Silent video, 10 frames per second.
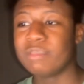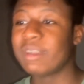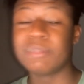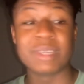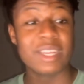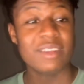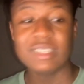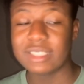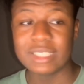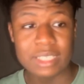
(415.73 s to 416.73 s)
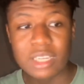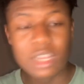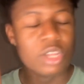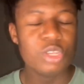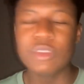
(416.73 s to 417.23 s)
But at the beginning of the season,
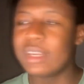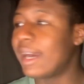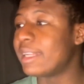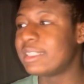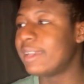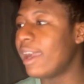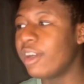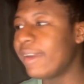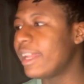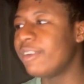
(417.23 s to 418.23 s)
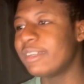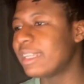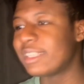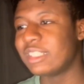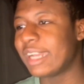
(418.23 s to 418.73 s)
you could not tell anyone
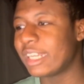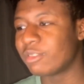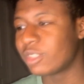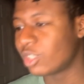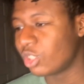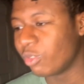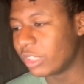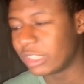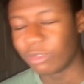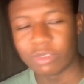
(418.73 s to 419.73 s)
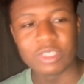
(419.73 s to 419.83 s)
that the Jazz was.